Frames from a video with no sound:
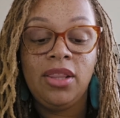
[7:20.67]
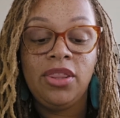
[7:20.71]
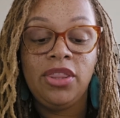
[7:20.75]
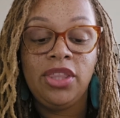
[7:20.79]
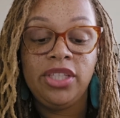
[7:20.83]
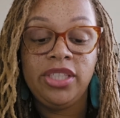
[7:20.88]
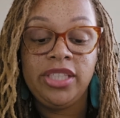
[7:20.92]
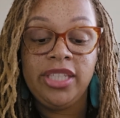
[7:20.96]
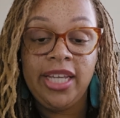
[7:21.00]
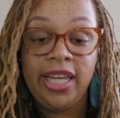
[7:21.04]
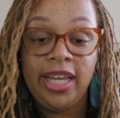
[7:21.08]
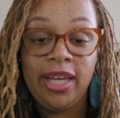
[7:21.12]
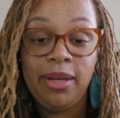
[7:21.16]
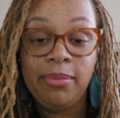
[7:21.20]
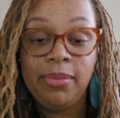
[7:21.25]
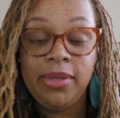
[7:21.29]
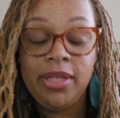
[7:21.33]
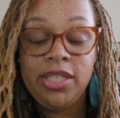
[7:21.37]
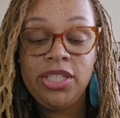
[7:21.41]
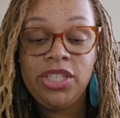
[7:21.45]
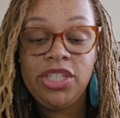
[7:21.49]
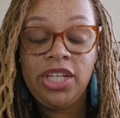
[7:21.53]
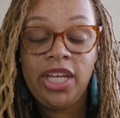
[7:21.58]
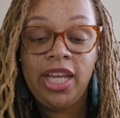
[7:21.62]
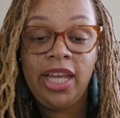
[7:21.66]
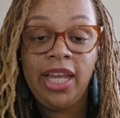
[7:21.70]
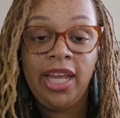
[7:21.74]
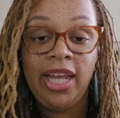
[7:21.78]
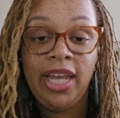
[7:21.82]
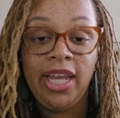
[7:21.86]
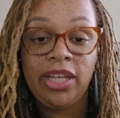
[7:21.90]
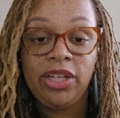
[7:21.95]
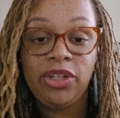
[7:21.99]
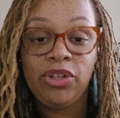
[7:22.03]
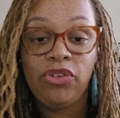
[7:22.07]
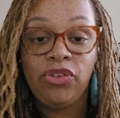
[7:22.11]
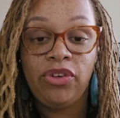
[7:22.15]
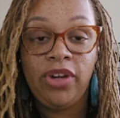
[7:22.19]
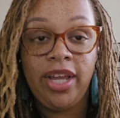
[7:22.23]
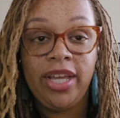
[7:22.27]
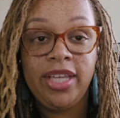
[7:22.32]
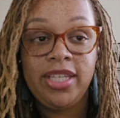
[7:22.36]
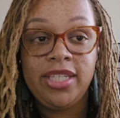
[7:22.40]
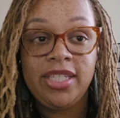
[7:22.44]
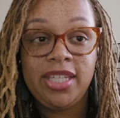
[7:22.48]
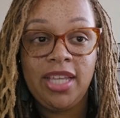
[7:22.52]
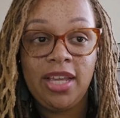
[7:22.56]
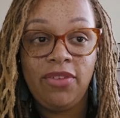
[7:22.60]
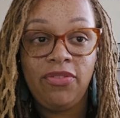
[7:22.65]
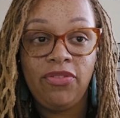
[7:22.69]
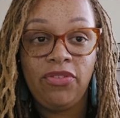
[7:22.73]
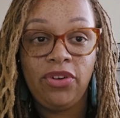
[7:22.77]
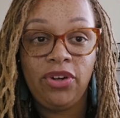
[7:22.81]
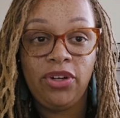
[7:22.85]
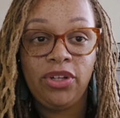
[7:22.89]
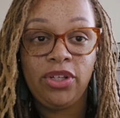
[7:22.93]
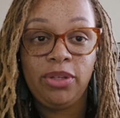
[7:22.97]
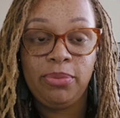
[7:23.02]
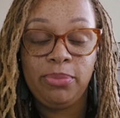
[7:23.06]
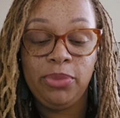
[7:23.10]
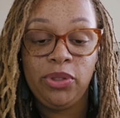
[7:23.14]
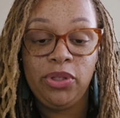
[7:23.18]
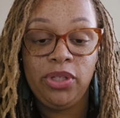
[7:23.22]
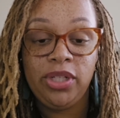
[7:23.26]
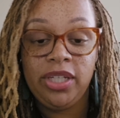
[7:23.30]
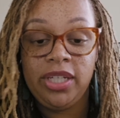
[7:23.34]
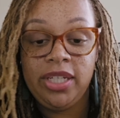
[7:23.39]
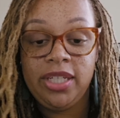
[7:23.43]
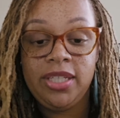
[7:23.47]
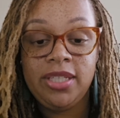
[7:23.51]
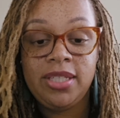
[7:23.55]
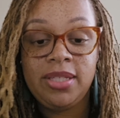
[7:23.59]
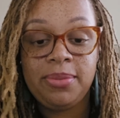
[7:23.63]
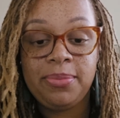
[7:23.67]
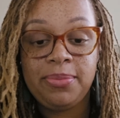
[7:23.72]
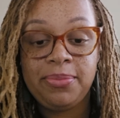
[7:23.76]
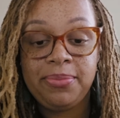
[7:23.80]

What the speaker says: the damage and create safer communities.